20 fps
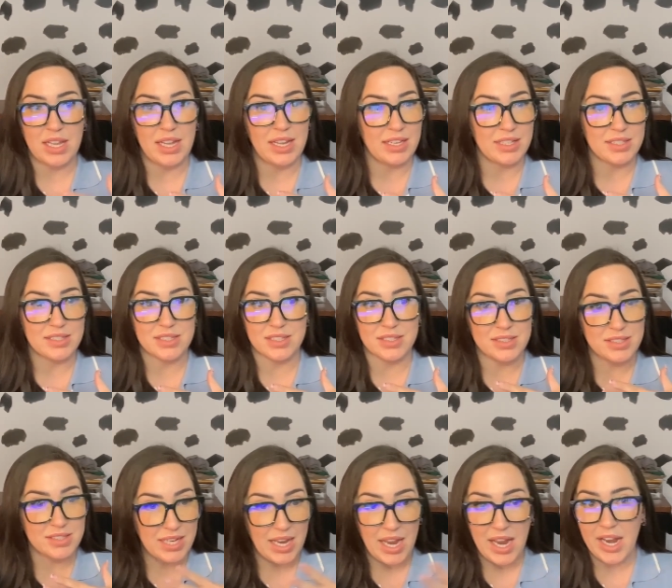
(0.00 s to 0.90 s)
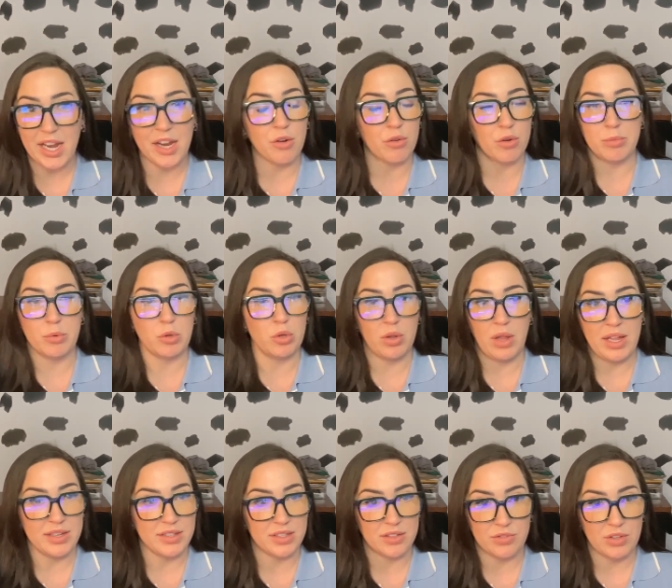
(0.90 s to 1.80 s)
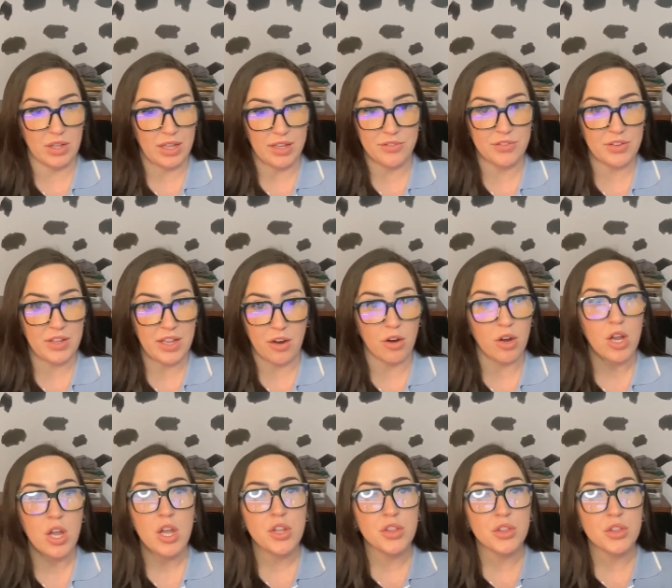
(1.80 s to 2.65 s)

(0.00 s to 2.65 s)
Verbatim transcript: and it's a terrible end of life care.